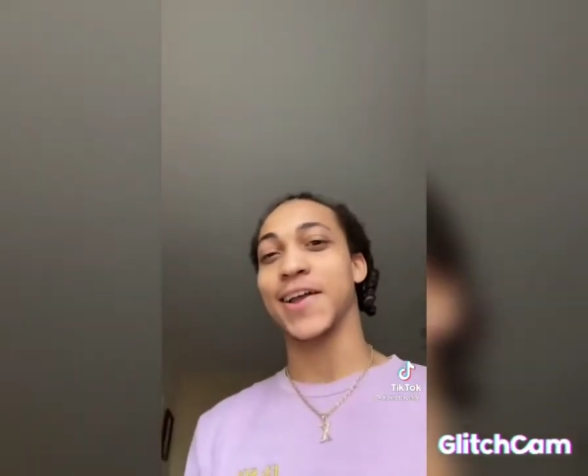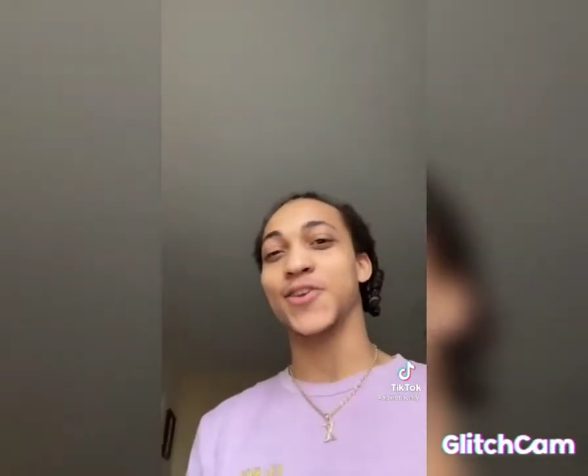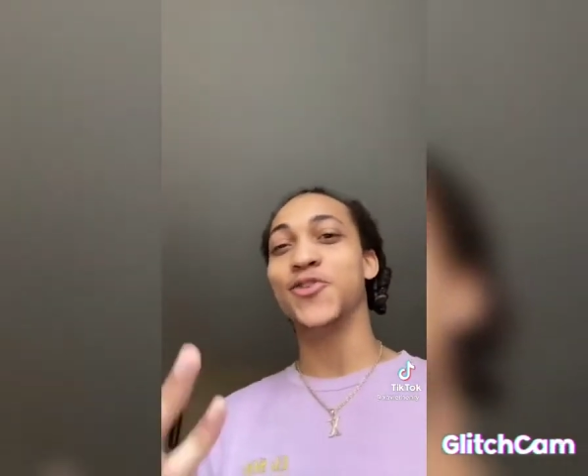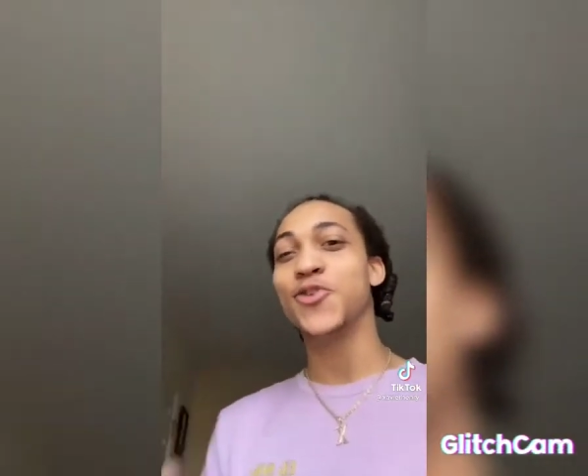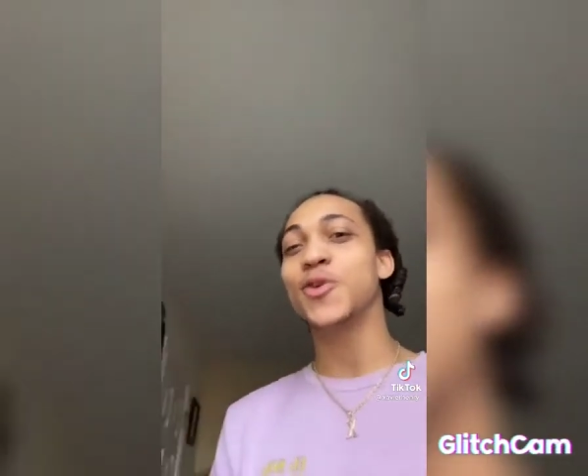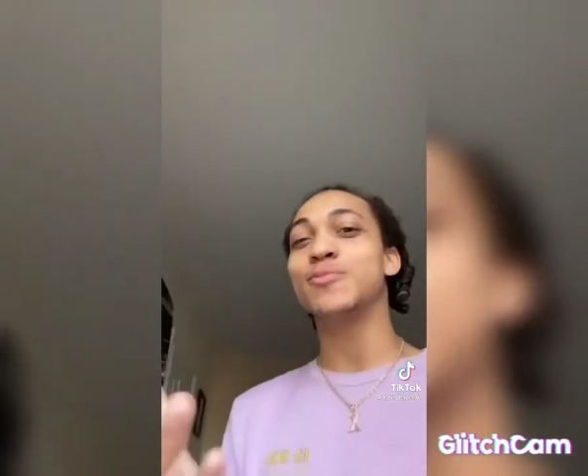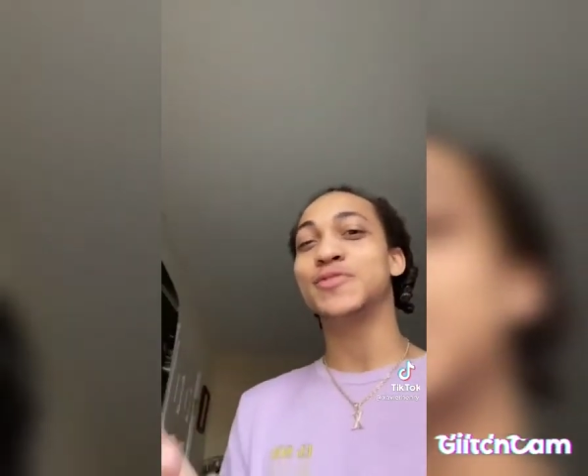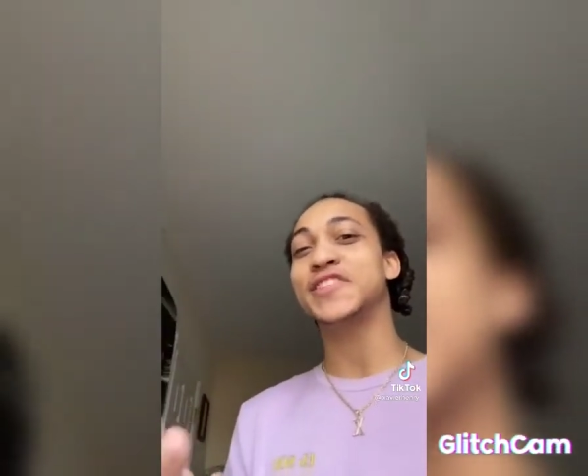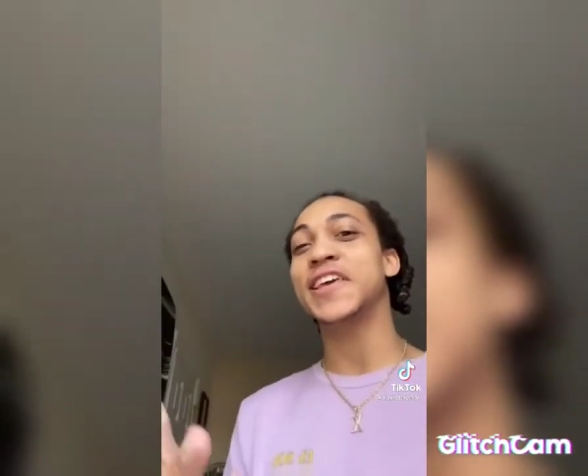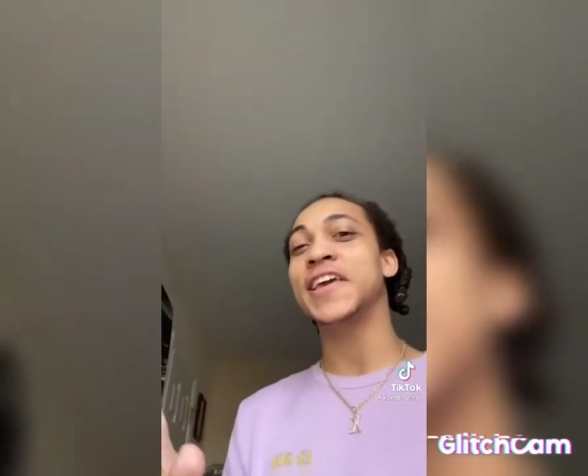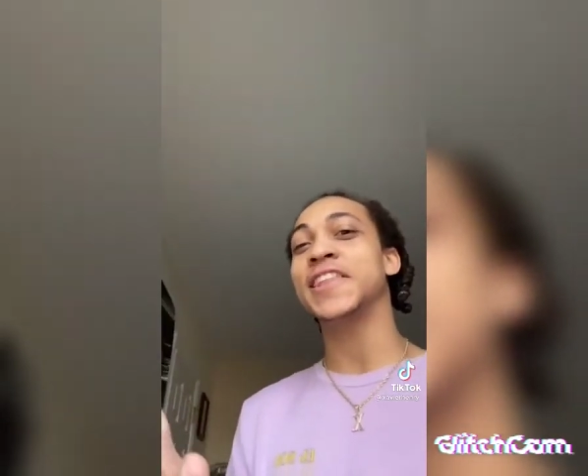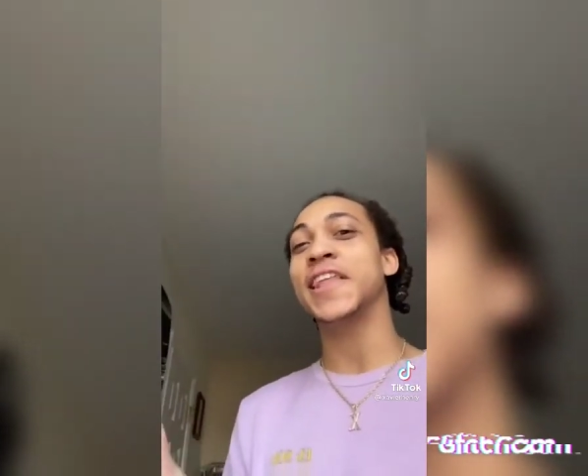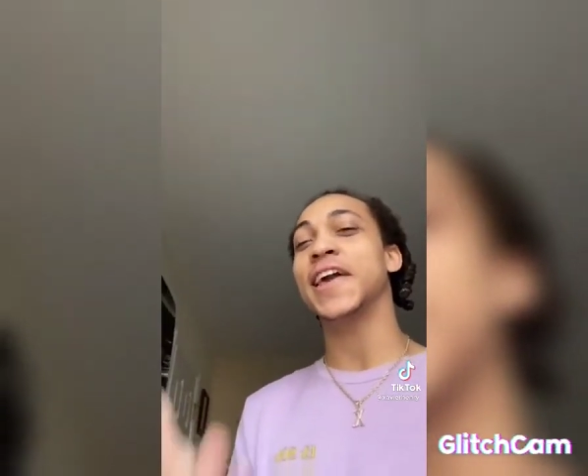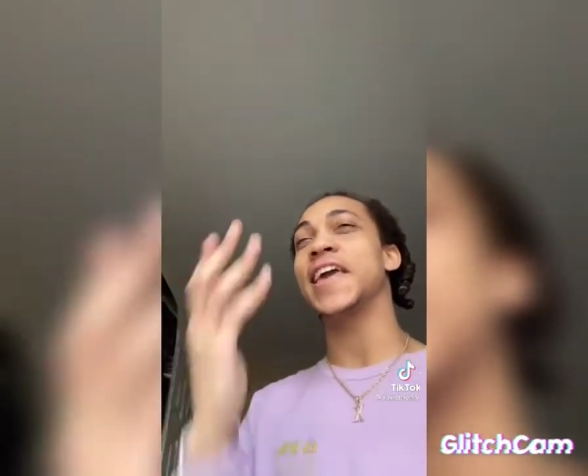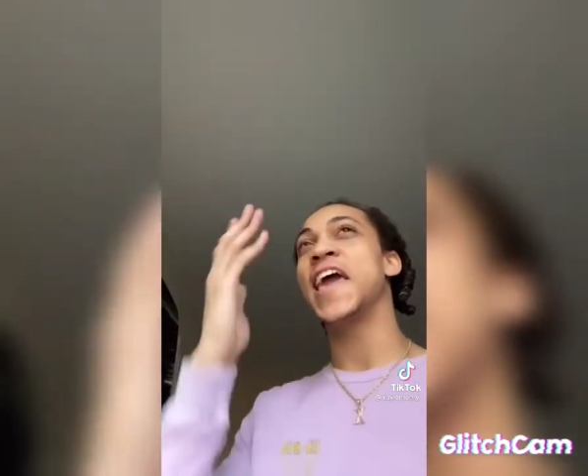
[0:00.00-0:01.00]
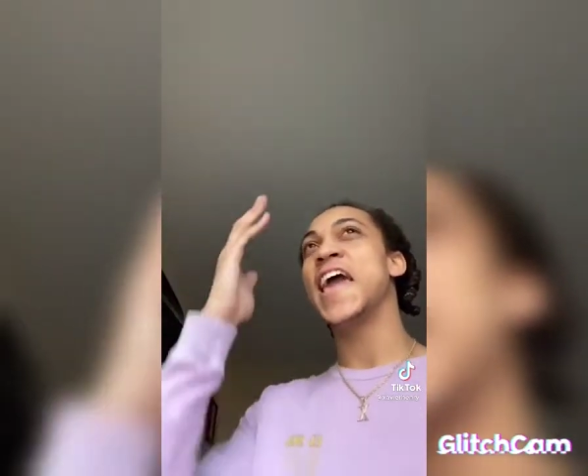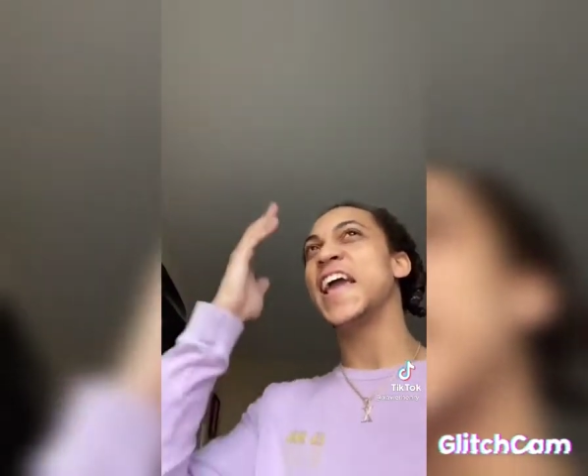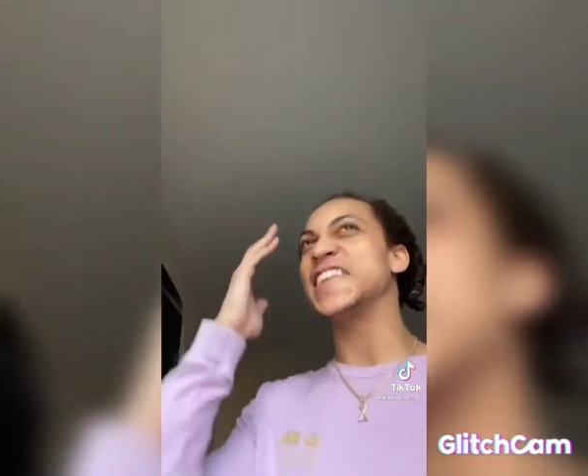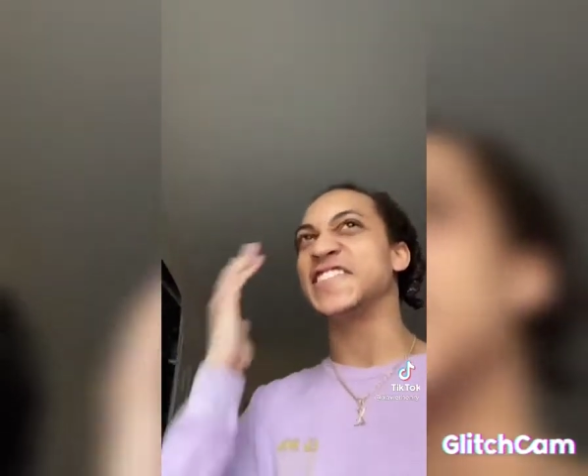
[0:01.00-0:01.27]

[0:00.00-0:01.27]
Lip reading: You know what I'm saying? Like,